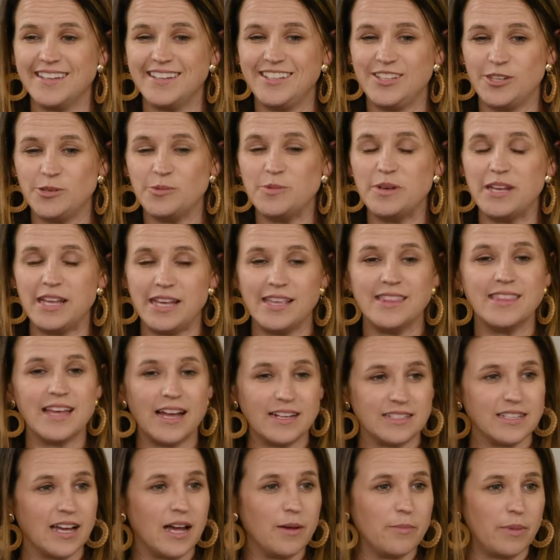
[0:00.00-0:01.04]
you need
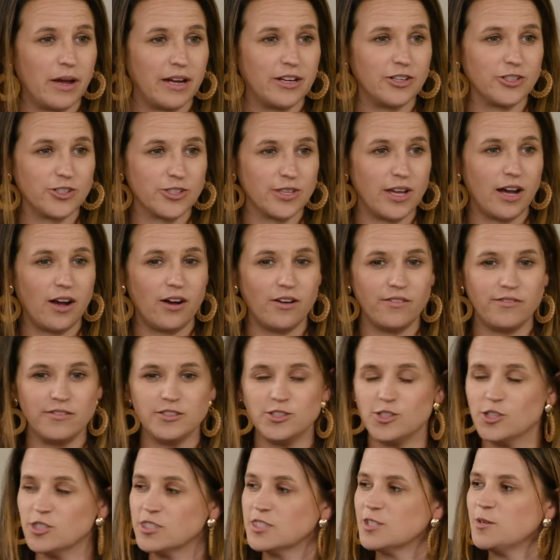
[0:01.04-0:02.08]
that time by yourself
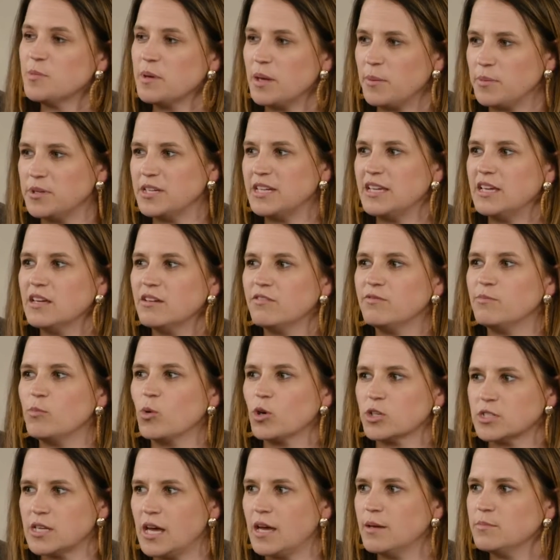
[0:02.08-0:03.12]
just to be able to give
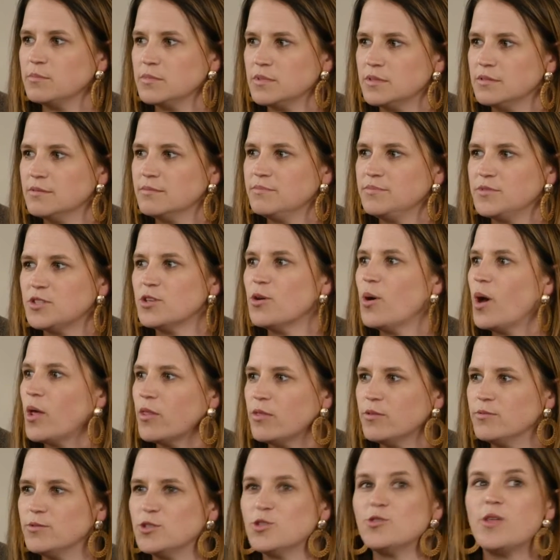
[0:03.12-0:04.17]
more time to
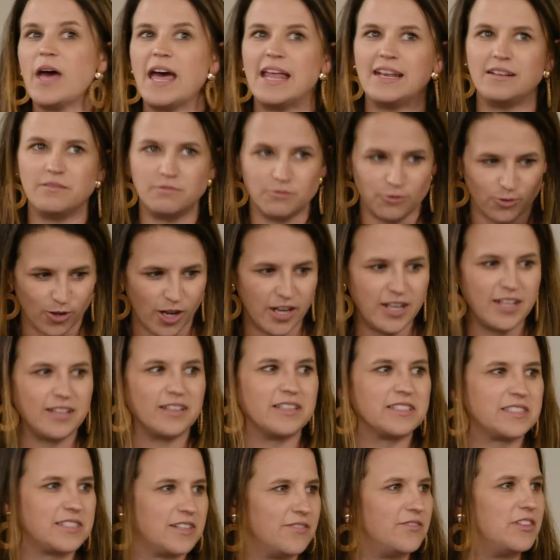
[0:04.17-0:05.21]
that running
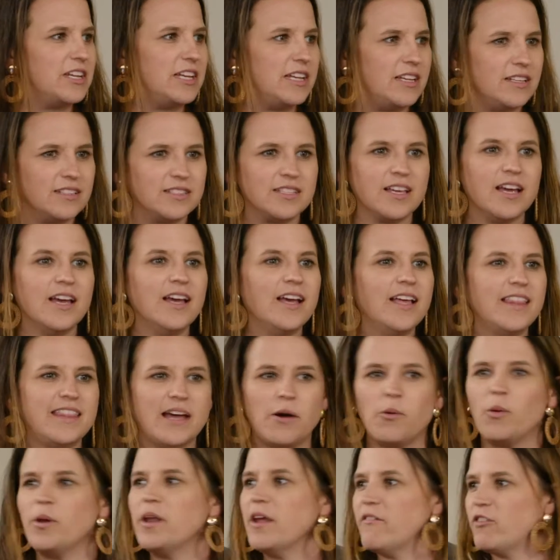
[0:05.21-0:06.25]
list of needs
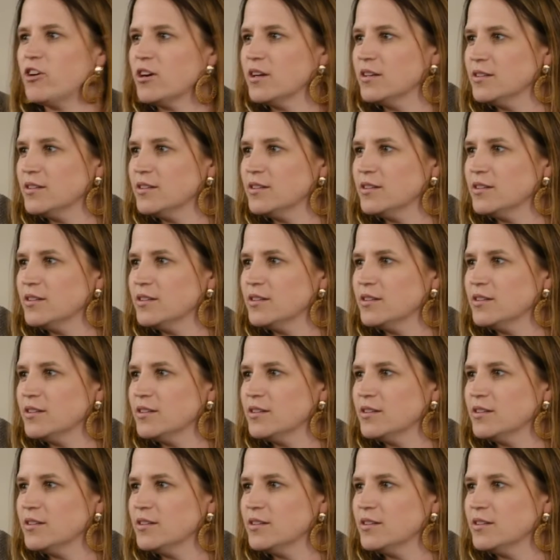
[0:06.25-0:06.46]
that will never